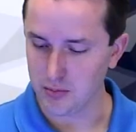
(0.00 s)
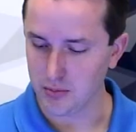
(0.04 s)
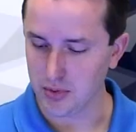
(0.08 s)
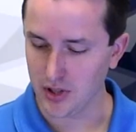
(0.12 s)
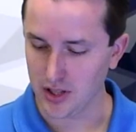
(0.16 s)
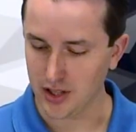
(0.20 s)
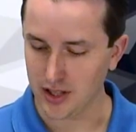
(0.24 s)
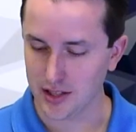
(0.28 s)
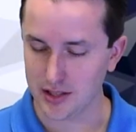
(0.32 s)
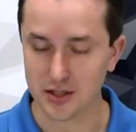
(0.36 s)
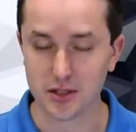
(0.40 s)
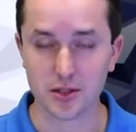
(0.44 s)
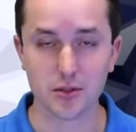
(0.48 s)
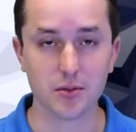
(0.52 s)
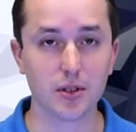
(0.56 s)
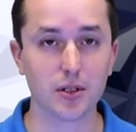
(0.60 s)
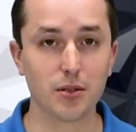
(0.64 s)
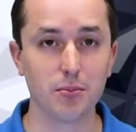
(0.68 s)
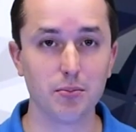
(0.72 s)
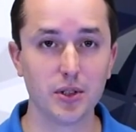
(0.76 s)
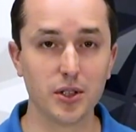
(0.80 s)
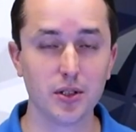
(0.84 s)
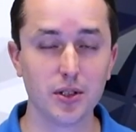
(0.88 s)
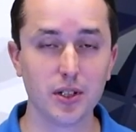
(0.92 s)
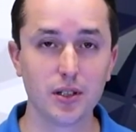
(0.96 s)
you would plug into a
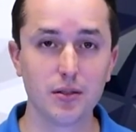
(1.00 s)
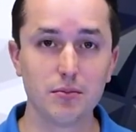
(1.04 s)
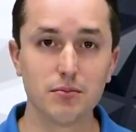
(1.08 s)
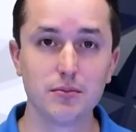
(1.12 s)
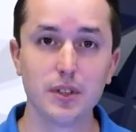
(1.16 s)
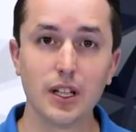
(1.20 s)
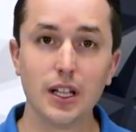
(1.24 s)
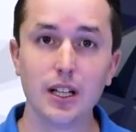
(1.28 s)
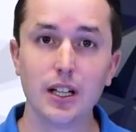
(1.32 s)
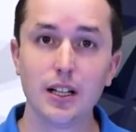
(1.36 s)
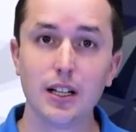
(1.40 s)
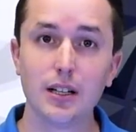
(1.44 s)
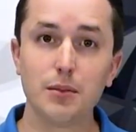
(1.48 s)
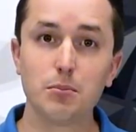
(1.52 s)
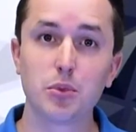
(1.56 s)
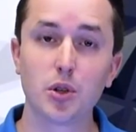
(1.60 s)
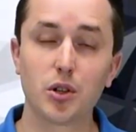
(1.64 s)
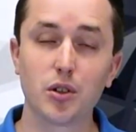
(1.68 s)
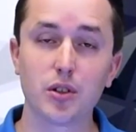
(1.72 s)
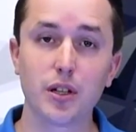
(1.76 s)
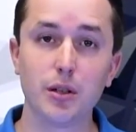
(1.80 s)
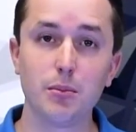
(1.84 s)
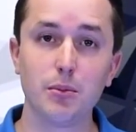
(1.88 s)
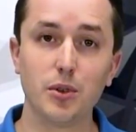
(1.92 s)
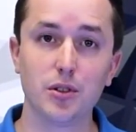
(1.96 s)
computer and
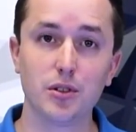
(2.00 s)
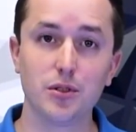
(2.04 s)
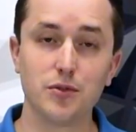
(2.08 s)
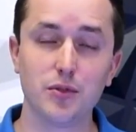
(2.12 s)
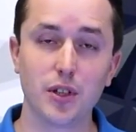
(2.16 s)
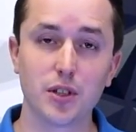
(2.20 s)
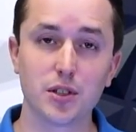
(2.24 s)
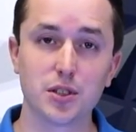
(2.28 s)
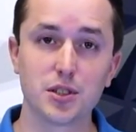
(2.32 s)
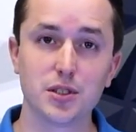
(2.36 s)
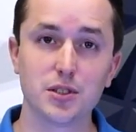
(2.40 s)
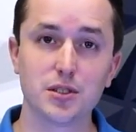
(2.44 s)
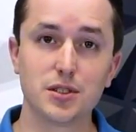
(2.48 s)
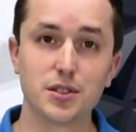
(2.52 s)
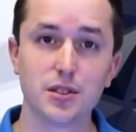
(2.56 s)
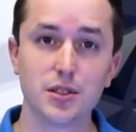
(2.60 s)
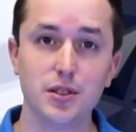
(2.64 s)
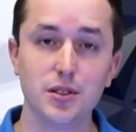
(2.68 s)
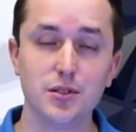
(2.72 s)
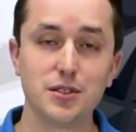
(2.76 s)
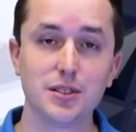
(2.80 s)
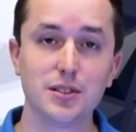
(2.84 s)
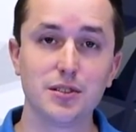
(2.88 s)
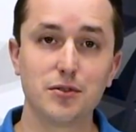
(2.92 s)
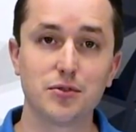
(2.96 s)
program all the functions
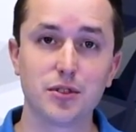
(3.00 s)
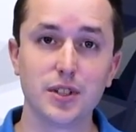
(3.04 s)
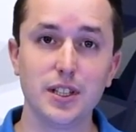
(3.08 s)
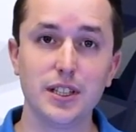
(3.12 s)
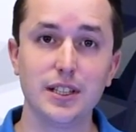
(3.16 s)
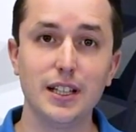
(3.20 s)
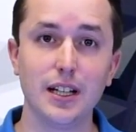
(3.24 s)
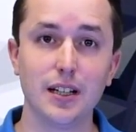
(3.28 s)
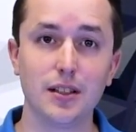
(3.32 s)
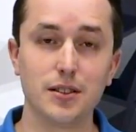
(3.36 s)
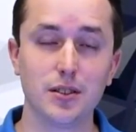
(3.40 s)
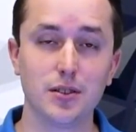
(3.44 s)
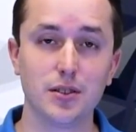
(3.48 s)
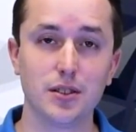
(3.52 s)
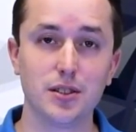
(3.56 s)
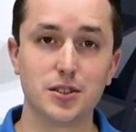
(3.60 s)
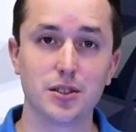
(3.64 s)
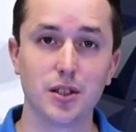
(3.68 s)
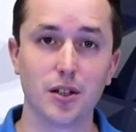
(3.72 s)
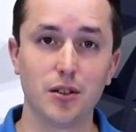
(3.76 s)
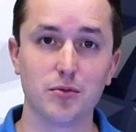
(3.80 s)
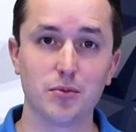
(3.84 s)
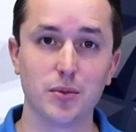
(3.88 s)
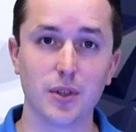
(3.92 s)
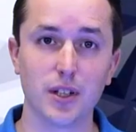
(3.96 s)
using the free downloaded
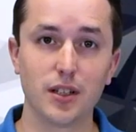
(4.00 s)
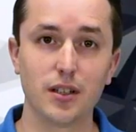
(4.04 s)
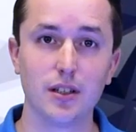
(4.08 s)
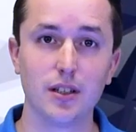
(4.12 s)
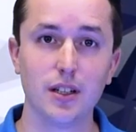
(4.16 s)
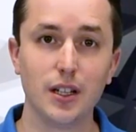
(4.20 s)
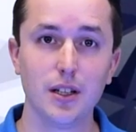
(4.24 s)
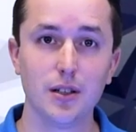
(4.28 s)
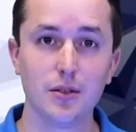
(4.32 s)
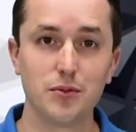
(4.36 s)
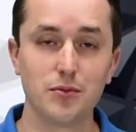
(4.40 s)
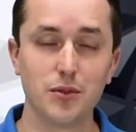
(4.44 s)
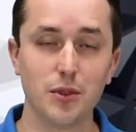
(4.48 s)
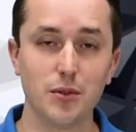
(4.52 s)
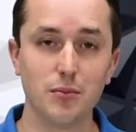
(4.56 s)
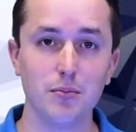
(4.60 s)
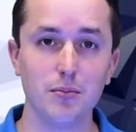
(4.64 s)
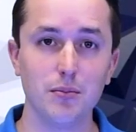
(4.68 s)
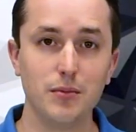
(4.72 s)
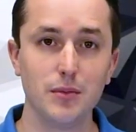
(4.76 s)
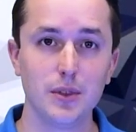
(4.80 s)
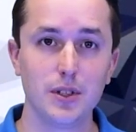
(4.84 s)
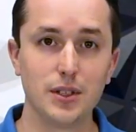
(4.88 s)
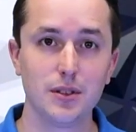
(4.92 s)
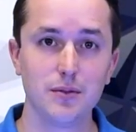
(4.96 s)
software
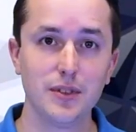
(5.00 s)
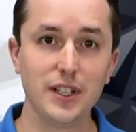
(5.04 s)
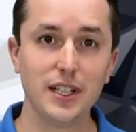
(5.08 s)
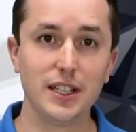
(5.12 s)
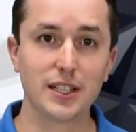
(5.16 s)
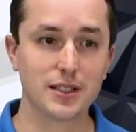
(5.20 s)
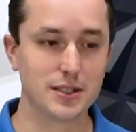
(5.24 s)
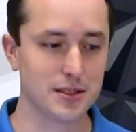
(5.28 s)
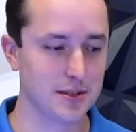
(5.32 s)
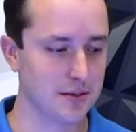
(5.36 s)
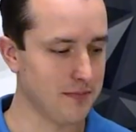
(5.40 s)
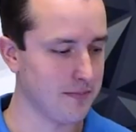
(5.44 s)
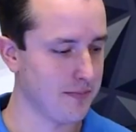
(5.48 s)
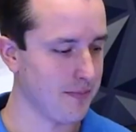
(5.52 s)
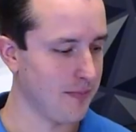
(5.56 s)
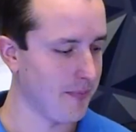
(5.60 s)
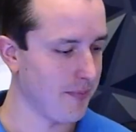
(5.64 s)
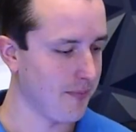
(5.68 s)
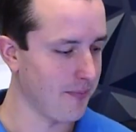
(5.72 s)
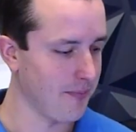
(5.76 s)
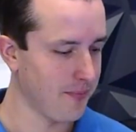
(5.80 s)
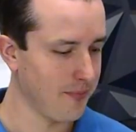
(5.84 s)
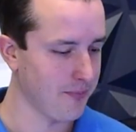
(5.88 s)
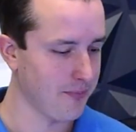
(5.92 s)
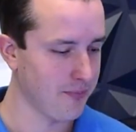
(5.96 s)
from Feniex.
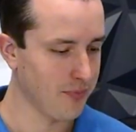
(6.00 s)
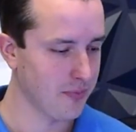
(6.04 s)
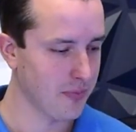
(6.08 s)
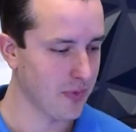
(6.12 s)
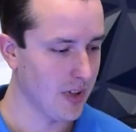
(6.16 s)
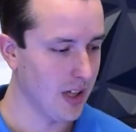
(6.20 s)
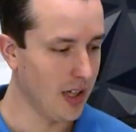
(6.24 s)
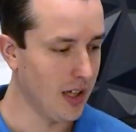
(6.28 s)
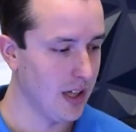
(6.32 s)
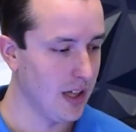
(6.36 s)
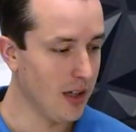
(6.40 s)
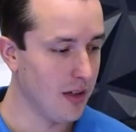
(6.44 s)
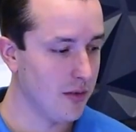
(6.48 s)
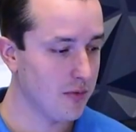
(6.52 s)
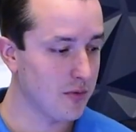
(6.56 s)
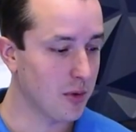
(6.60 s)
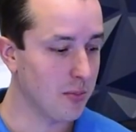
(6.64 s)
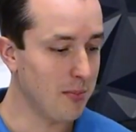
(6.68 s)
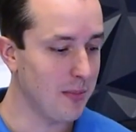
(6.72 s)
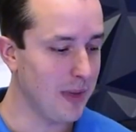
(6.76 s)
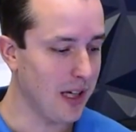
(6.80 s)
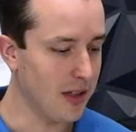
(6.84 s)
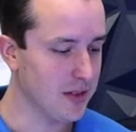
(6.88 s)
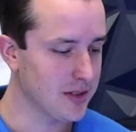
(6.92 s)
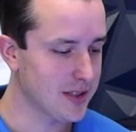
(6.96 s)
For
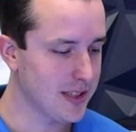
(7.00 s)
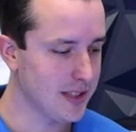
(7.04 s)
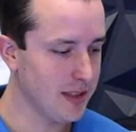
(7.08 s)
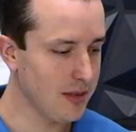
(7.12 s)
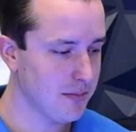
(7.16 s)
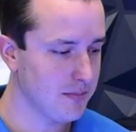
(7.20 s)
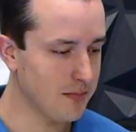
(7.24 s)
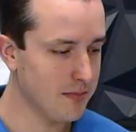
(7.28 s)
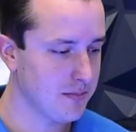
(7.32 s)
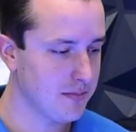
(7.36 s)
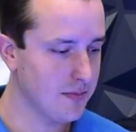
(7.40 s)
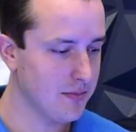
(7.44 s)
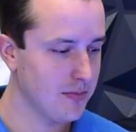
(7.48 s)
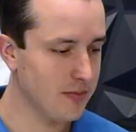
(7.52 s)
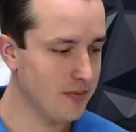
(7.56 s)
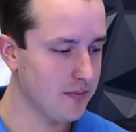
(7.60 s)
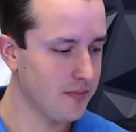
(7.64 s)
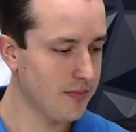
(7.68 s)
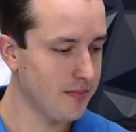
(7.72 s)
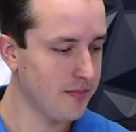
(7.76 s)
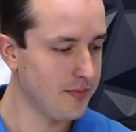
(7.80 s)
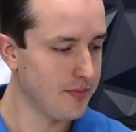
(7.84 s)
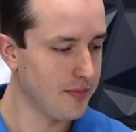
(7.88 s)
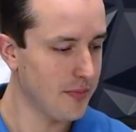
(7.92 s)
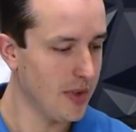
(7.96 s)
mounting,
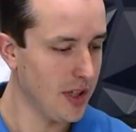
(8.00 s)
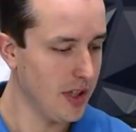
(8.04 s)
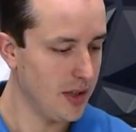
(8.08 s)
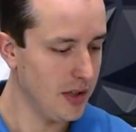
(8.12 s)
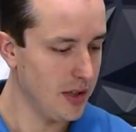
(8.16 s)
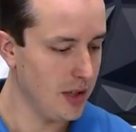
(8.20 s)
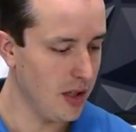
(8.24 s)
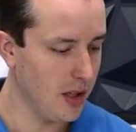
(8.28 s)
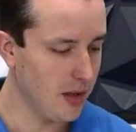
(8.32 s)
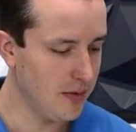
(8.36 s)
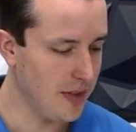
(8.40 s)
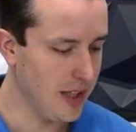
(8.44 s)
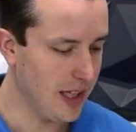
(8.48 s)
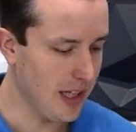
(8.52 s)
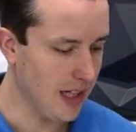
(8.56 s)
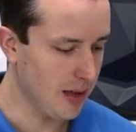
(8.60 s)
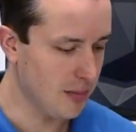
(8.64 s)
you have the